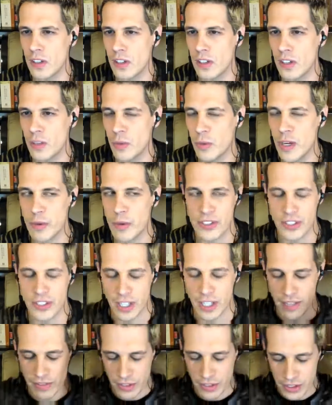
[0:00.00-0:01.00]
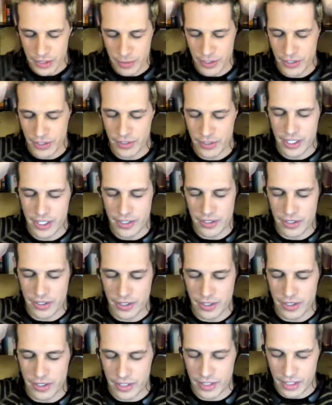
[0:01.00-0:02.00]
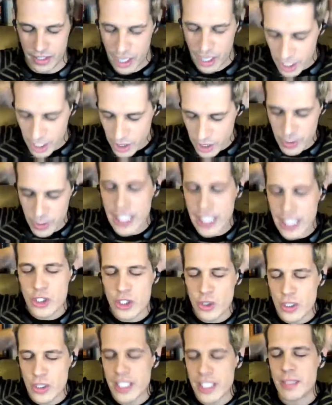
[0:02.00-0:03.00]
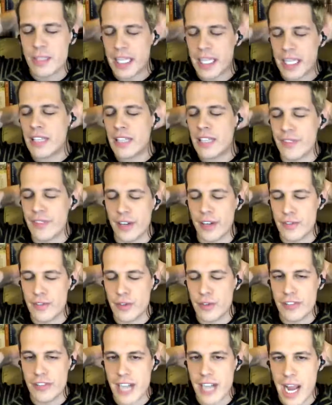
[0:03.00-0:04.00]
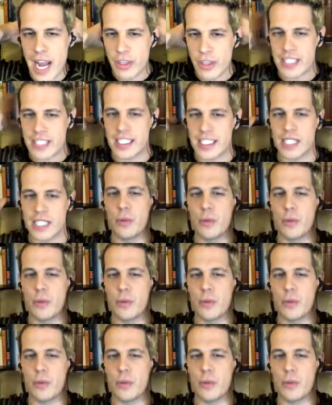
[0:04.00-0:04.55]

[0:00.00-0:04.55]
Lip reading: Where was I? I've lost my thread. I don't want to get drawn into making fun of you for an hour because that's what